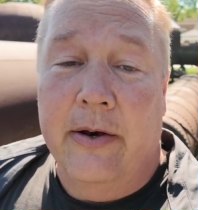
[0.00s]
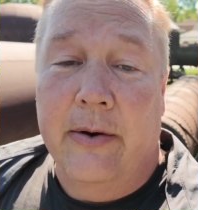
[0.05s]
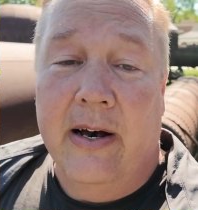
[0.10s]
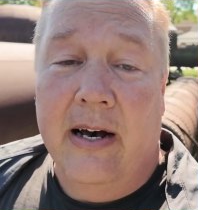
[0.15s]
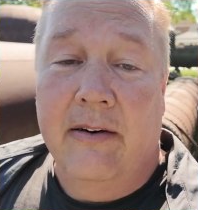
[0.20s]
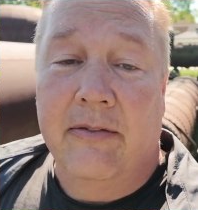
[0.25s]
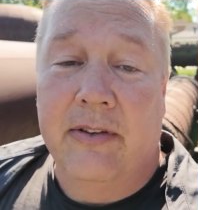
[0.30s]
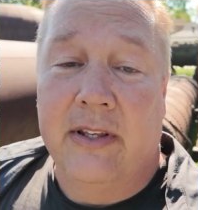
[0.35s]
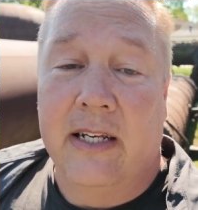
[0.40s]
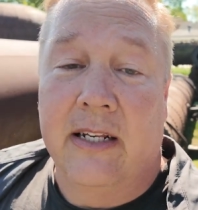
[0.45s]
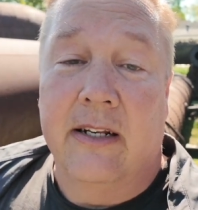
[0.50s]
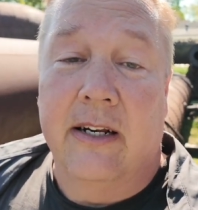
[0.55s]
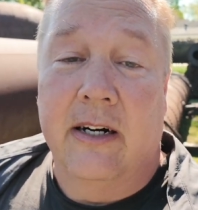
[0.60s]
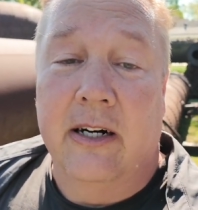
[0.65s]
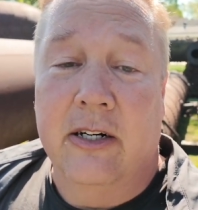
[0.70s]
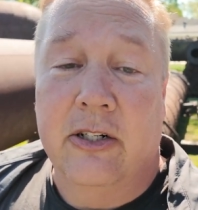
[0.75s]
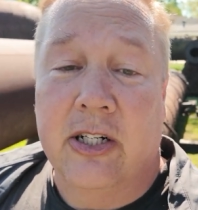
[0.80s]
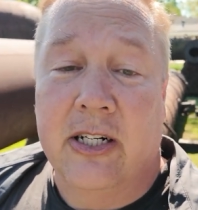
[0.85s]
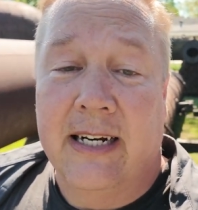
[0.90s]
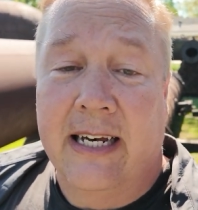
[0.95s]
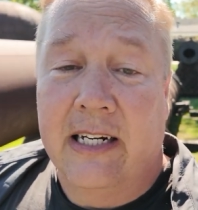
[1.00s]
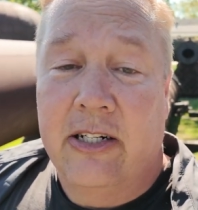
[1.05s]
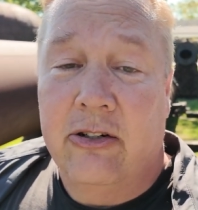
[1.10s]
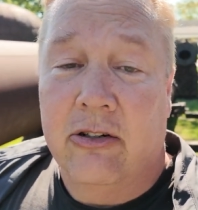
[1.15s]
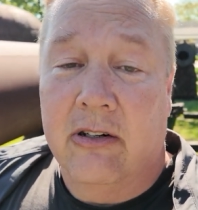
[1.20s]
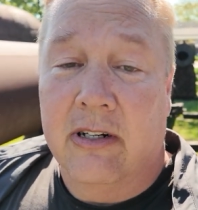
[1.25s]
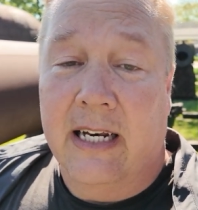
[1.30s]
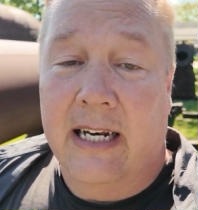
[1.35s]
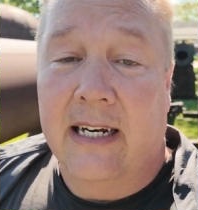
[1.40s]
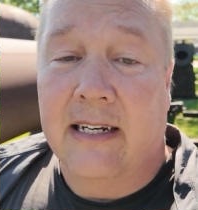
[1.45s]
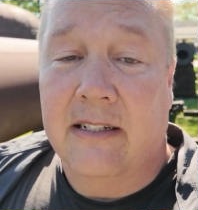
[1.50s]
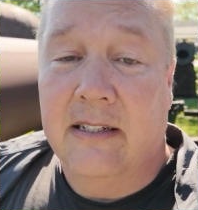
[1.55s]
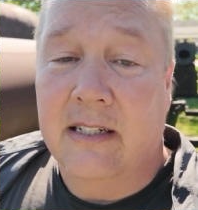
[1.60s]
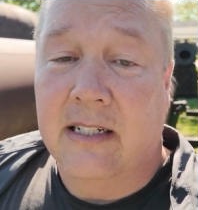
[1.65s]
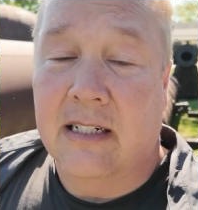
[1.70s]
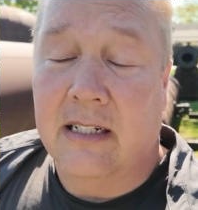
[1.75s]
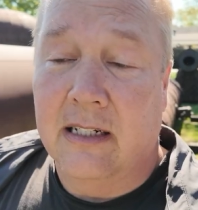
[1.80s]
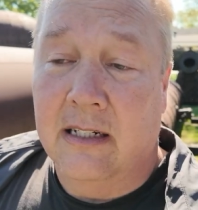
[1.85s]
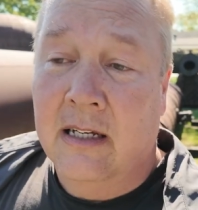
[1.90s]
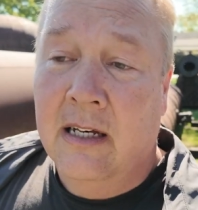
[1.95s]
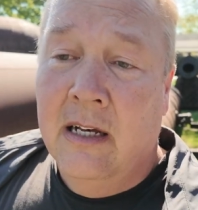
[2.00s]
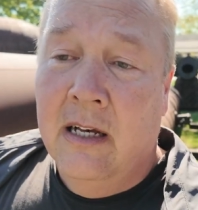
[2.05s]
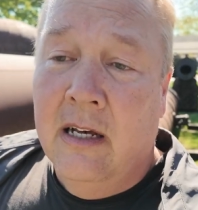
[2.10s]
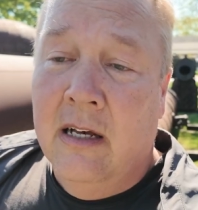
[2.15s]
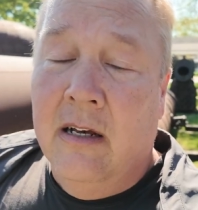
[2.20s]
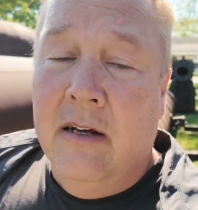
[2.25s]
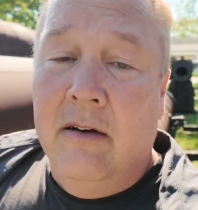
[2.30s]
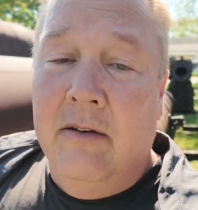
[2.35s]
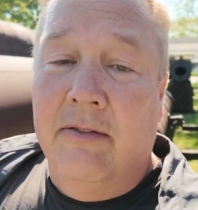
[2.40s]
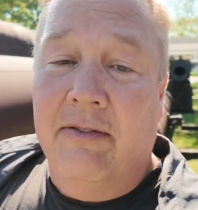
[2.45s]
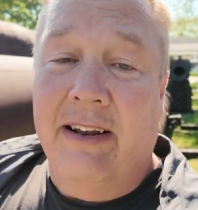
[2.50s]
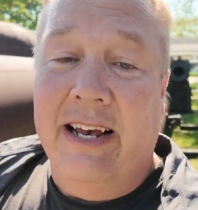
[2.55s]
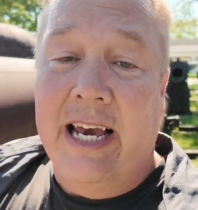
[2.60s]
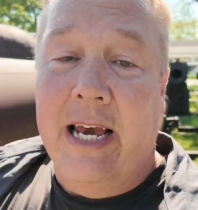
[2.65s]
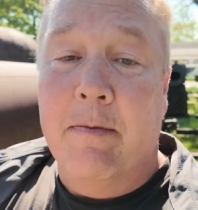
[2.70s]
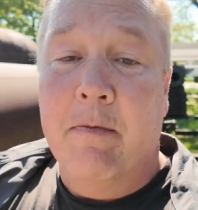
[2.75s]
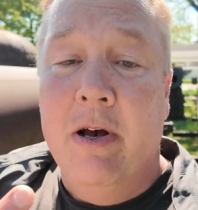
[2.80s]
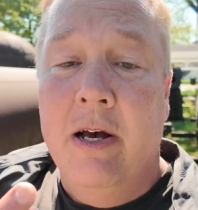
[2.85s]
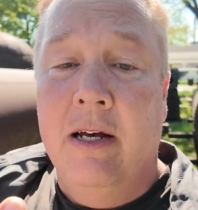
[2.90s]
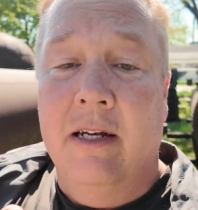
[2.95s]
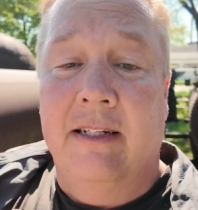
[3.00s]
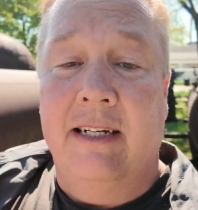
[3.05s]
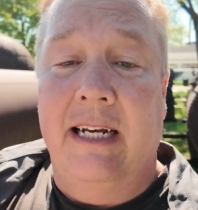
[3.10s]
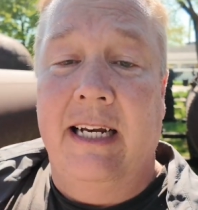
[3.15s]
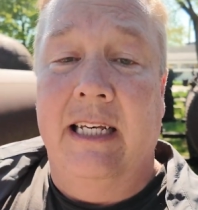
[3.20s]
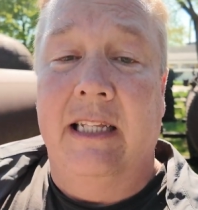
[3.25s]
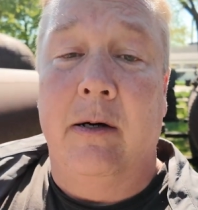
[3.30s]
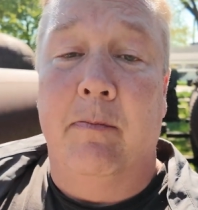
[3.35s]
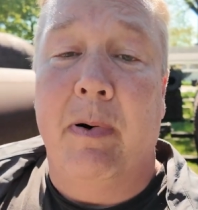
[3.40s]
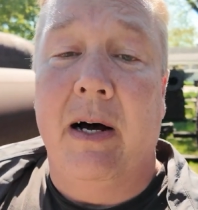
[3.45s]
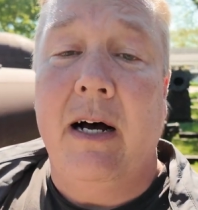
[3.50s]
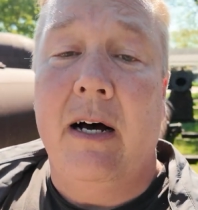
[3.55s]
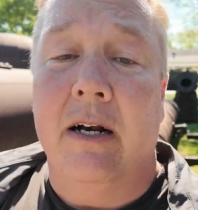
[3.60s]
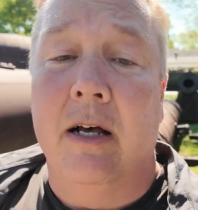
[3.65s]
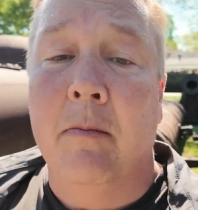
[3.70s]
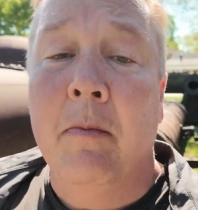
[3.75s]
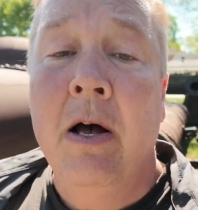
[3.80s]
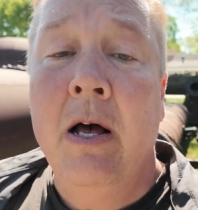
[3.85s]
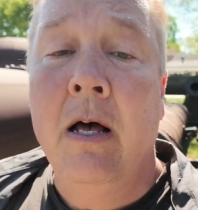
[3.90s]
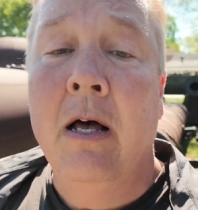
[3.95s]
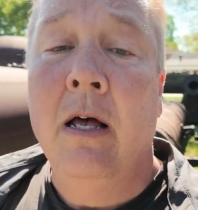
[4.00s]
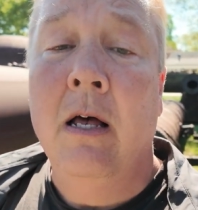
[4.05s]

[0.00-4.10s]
You have the large natural gas flame sitting at the bottom,